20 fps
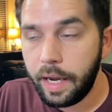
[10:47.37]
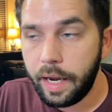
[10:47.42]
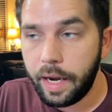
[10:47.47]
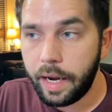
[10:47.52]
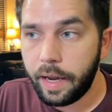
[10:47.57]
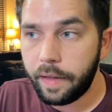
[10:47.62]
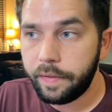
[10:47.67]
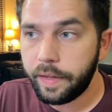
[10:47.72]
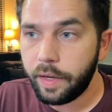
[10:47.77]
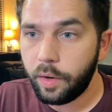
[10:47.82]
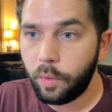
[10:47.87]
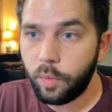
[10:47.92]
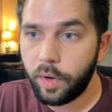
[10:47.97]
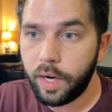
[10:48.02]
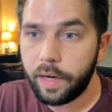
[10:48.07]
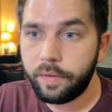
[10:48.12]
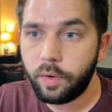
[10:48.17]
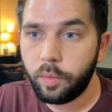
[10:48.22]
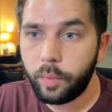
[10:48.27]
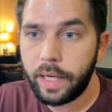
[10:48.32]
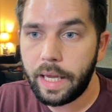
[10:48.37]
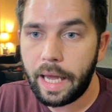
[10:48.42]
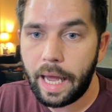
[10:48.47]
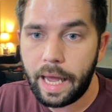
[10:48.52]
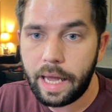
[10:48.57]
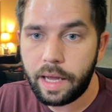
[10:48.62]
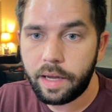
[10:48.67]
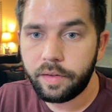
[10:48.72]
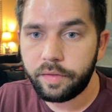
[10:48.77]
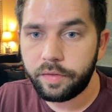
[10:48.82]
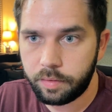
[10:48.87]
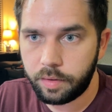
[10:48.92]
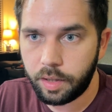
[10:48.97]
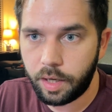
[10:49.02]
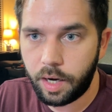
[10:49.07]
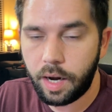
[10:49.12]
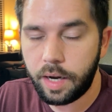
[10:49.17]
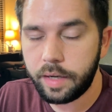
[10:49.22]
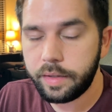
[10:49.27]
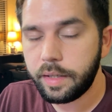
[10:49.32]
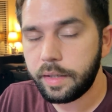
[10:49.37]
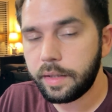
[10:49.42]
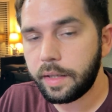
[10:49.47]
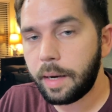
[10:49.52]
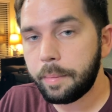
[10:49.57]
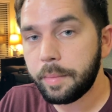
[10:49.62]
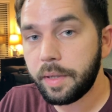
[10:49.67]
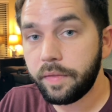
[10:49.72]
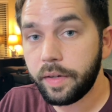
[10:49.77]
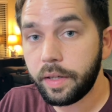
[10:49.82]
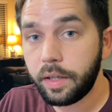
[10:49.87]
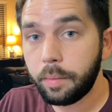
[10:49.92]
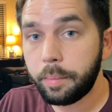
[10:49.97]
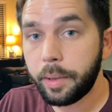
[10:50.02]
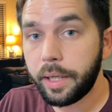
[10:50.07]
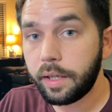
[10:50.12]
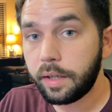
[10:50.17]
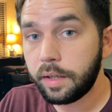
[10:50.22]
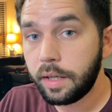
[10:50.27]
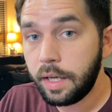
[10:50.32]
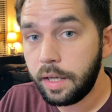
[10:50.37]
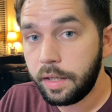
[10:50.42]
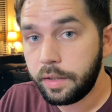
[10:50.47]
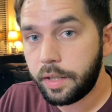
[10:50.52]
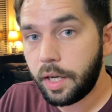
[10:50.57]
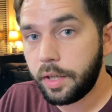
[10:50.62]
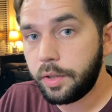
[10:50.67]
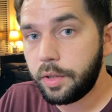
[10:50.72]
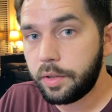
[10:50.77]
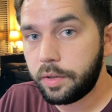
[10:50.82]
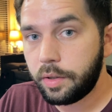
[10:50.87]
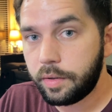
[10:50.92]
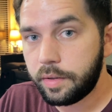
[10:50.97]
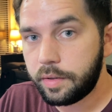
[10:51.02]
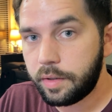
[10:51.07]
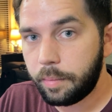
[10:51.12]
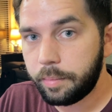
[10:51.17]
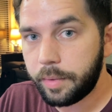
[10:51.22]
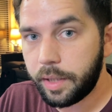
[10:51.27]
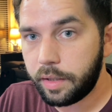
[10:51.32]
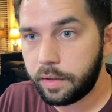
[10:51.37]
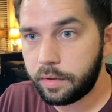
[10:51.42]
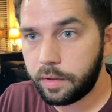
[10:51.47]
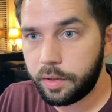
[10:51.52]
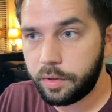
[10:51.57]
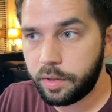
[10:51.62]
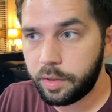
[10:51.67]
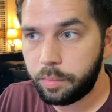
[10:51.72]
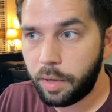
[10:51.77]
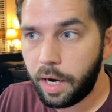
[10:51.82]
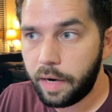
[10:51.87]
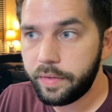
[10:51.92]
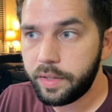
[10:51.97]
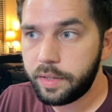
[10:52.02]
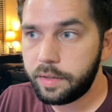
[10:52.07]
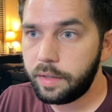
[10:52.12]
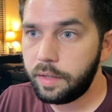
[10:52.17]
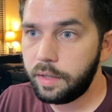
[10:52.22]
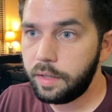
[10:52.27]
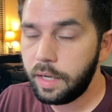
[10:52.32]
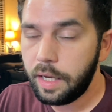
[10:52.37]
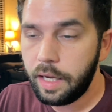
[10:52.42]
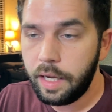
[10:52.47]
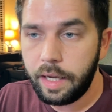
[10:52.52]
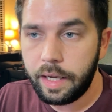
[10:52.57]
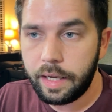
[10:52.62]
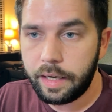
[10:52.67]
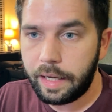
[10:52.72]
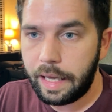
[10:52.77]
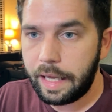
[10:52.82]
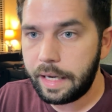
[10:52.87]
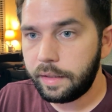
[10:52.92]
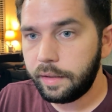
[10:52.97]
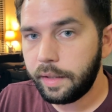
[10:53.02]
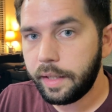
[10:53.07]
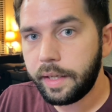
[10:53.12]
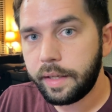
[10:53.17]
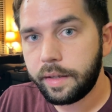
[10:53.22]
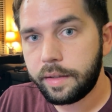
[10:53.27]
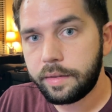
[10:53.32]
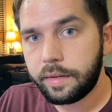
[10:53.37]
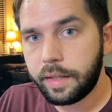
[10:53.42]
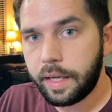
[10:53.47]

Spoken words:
and that whenever we have content that I'm developing touches on something such as privacy and analytics,